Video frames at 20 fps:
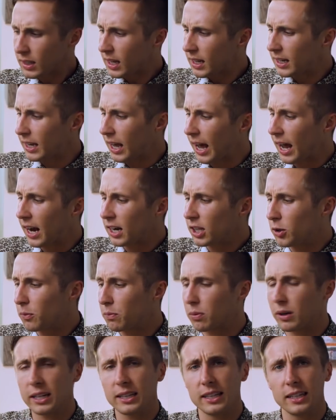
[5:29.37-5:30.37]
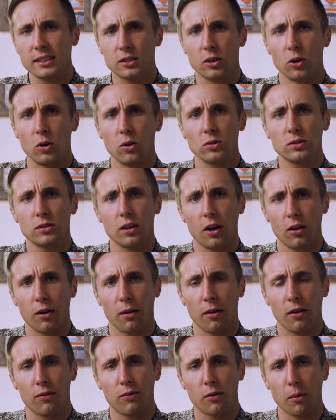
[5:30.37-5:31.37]
Now, how do you bring these goals
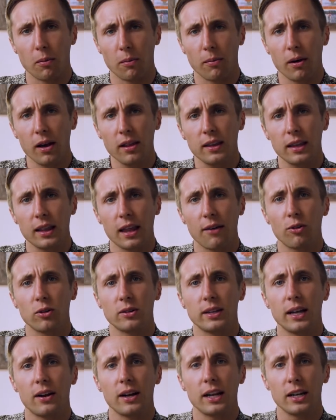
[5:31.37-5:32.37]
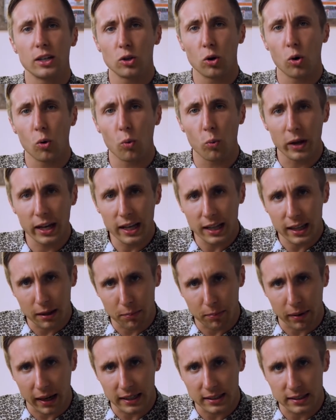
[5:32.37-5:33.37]
from a monthly level down into a weekly
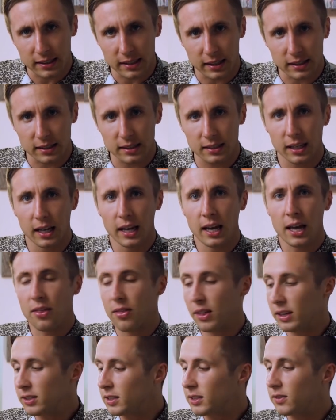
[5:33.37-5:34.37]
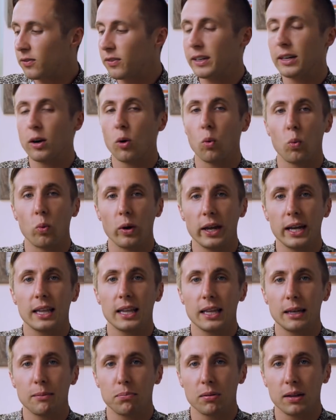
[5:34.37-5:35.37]
basis? This is via
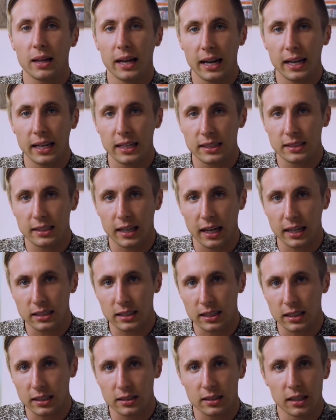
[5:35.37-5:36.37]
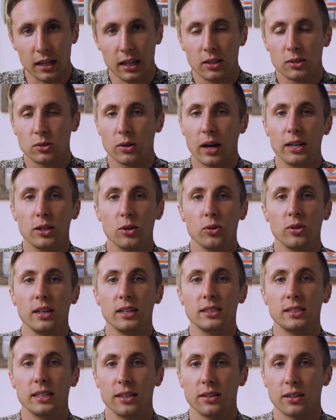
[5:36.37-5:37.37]
weekly planning sessions. So I do
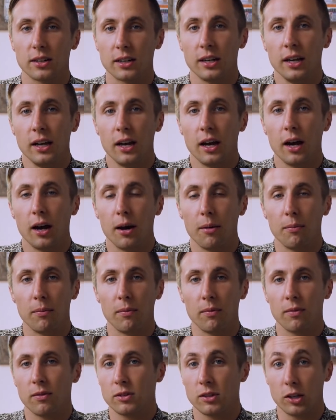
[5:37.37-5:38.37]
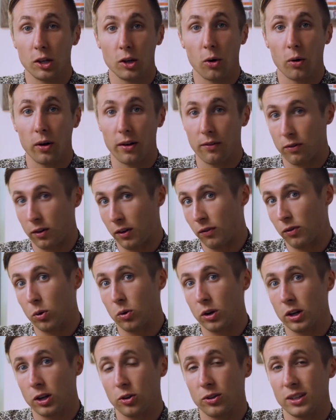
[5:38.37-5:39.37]
this either, if you
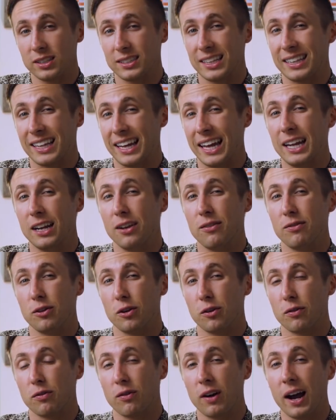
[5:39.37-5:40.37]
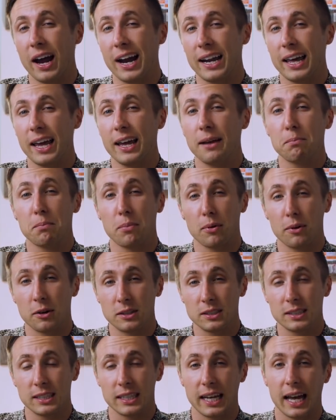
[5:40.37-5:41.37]
want to do this at the end of your Friday,
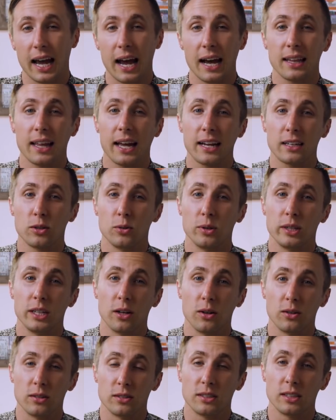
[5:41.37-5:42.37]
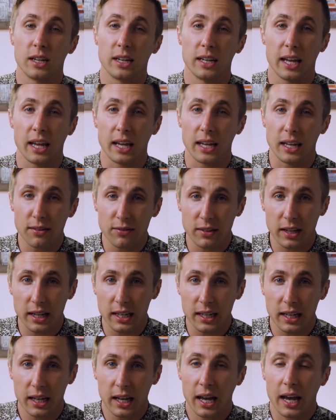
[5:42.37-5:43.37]
personally, I like doing it on Sunday
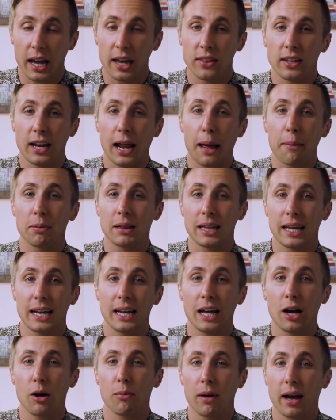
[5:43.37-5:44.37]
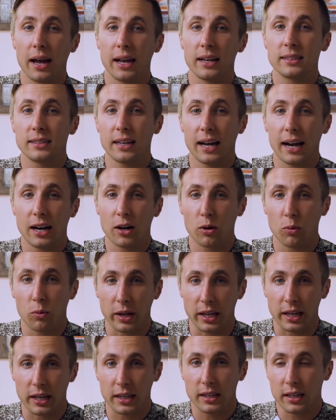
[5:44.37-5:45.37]
evening, and then I plan out my entire
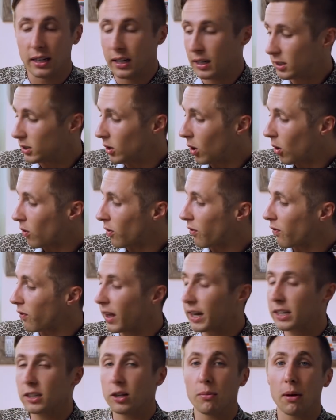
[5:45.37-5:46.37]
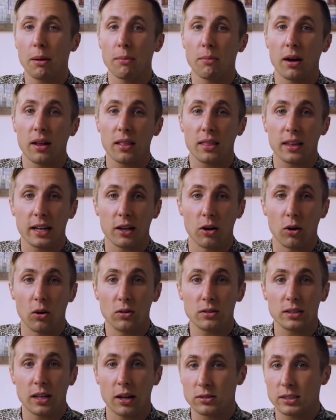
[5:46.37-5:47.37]
week. So I'll reflect on my monthly
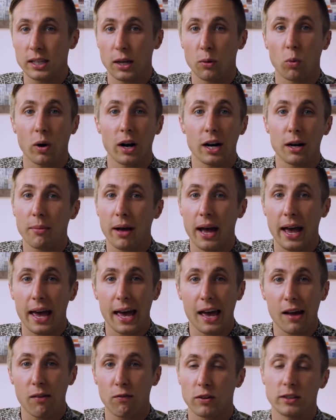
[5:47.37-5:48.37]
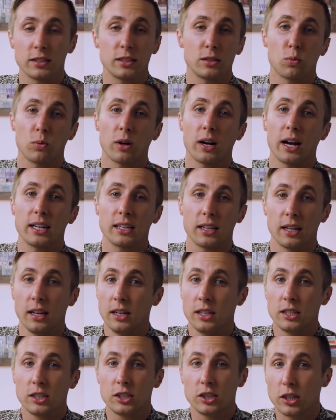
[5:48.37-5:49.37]
goals. I'll say, where am I at versus where I
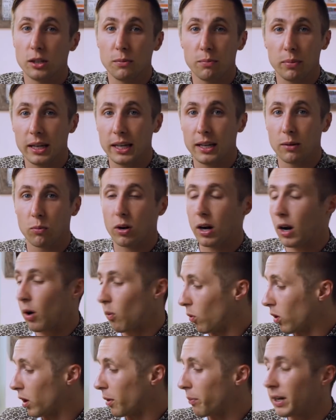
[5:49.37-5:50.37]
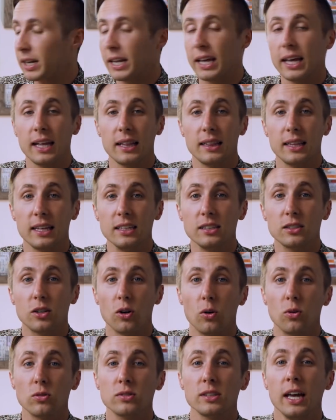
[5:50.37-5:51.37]
should be and where I want to be to hit these
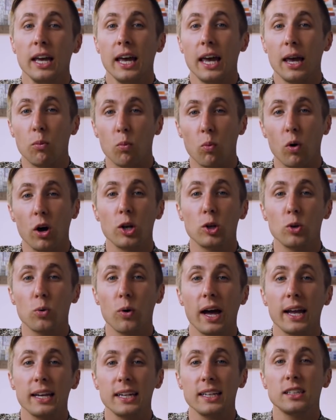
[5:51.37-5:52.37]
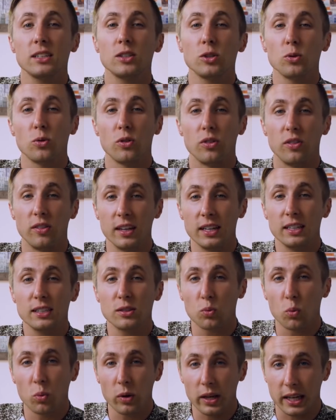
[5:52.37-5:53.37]
goals, and what do I need to do
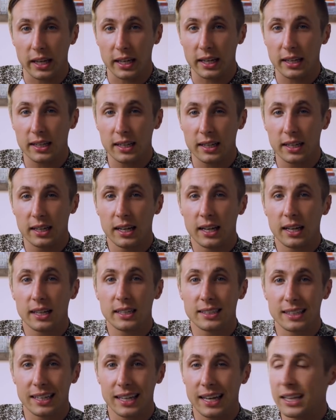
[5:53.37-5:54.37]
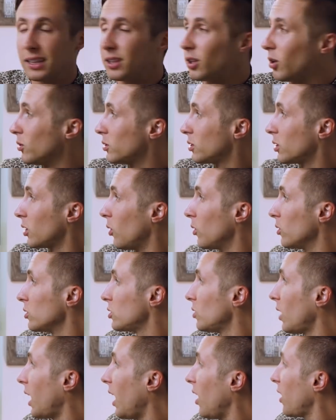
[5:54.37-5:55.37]
this week to hit those goals.
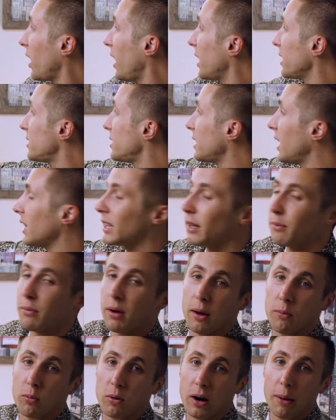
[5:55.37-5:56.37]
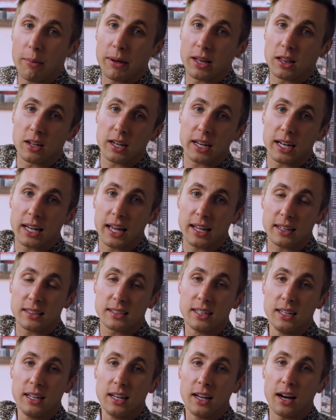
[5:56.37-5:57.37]
So I'll kind of set them up where I'll be looking at
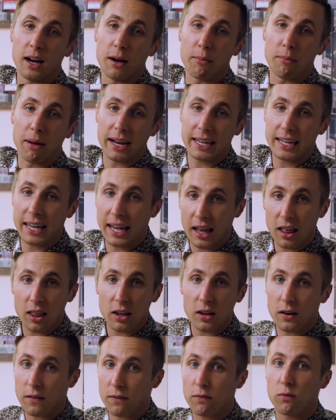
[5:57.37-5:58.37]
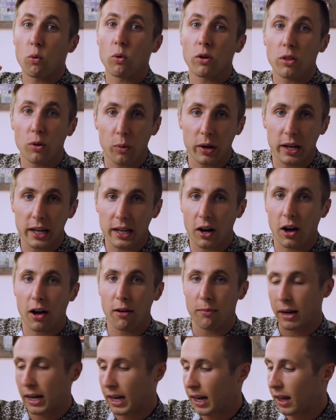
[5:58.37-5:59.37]
my calendar for the week. I'll
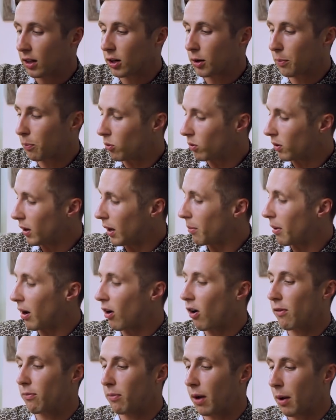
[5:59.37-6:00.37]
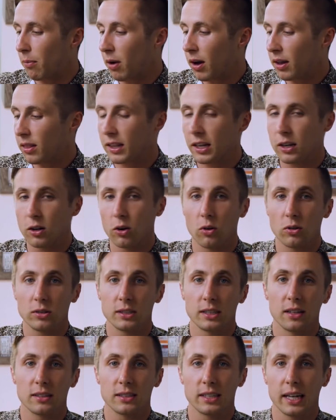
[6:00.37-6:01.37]
have my calendar pulled up. I'll have my monthly goals,
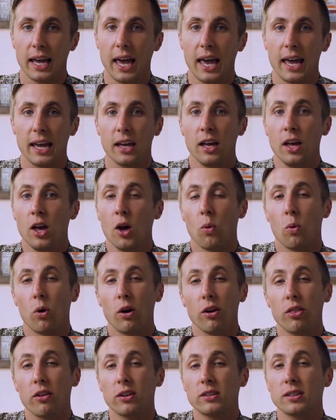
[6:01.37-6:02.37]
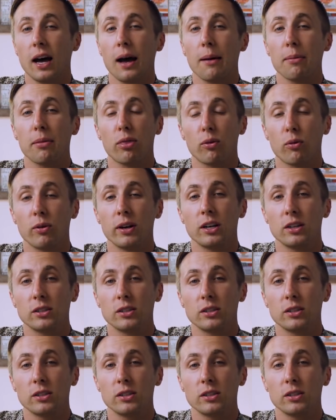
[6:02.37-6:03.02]
and I'll say, hey, what are the top 3